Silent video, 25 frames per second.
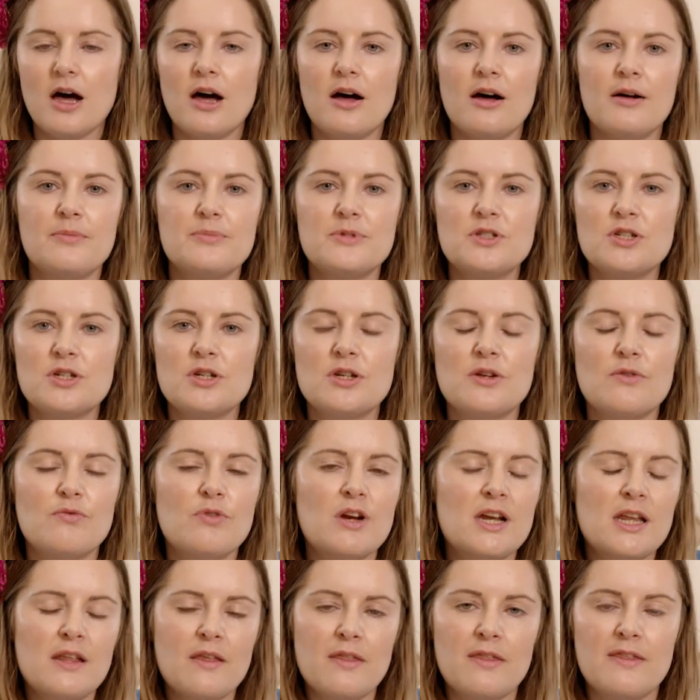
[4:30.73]
up to
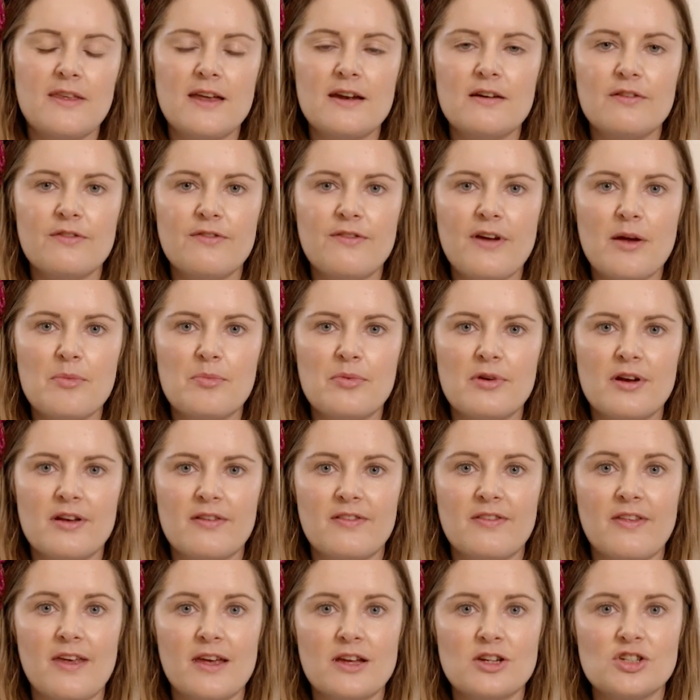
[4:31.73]
really thin
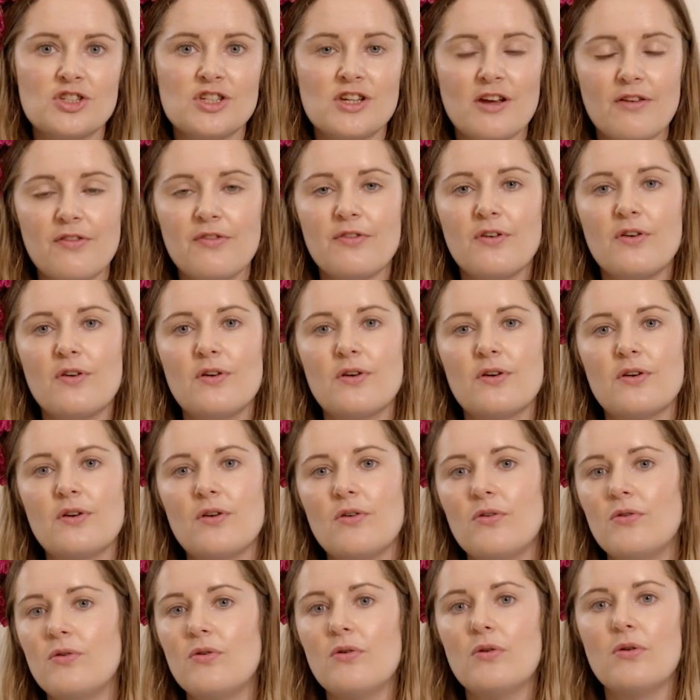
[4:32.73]
fabrics like chiffon
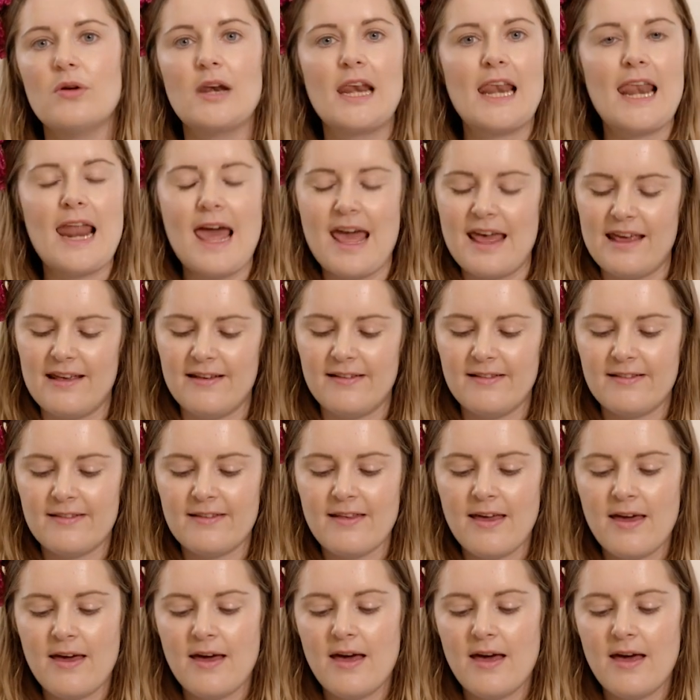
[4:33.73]
or lace.